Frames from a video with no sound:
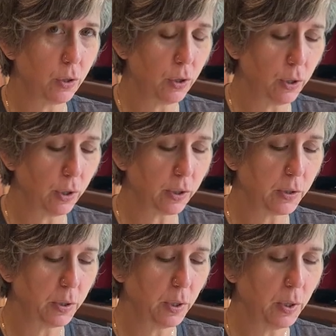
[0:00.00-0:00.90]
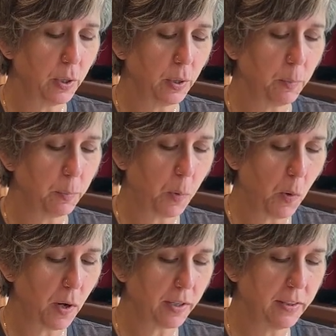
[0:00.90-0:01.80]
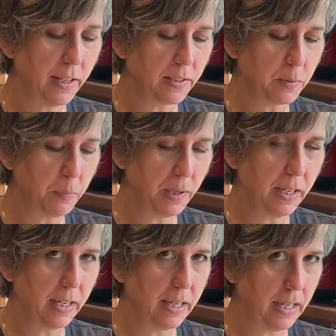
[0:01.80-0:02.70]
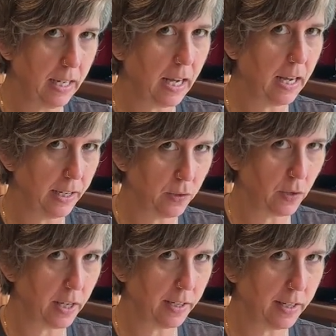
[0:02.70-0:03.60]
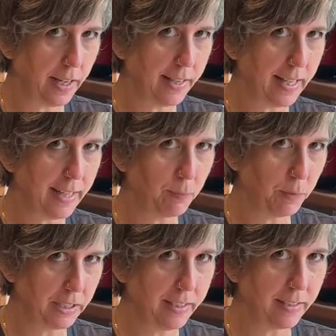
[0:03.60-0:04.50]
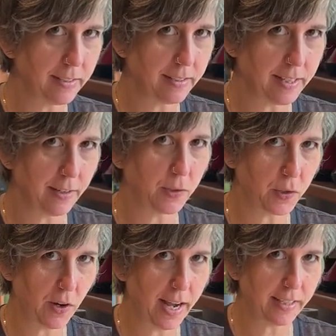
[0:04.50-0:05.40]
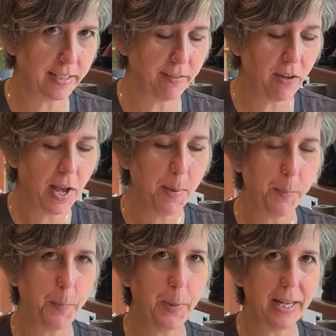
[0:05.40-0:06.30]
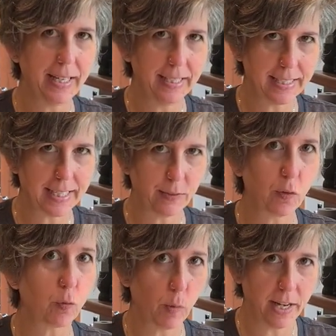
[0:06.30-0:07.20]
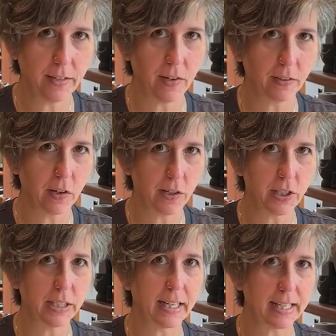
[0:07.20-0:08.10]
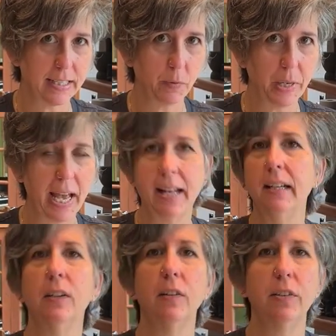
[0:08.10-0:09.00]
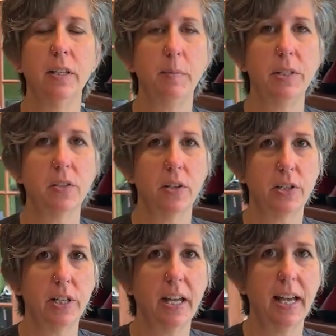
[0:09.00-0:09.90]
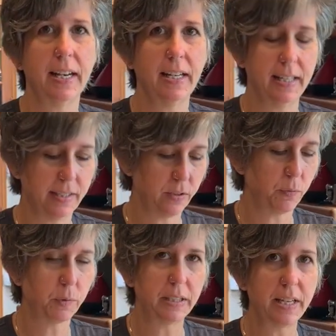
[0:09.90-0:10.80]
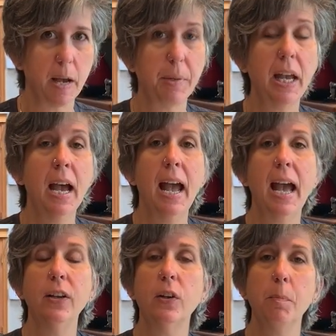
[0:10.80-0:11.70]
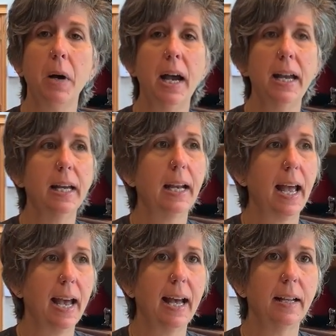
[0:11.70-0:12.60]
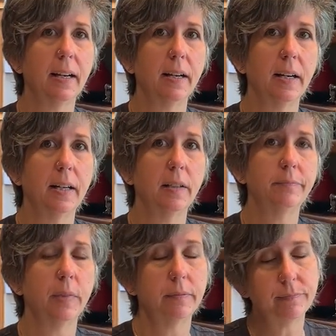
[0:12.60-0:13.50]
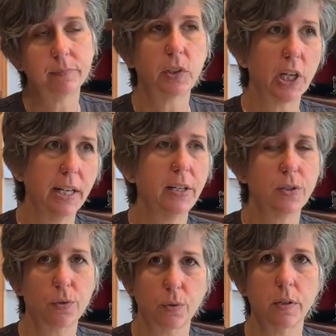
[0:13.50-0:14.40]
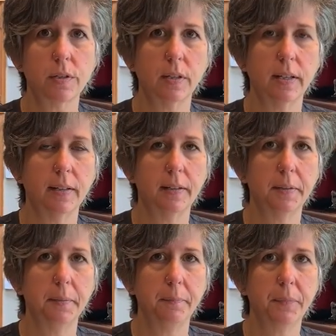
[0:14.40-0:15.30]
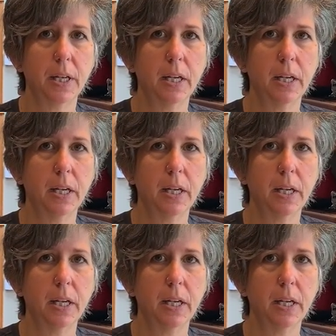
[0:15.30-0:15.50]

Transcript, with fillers: cooked pork that's been dehydrated, and that really doesn't sound attractive, but it is great on congee. Like I said, we had it in our Vietnamese congee, and it is really yummy. And you can buy it at uh, Chinese stores. Um,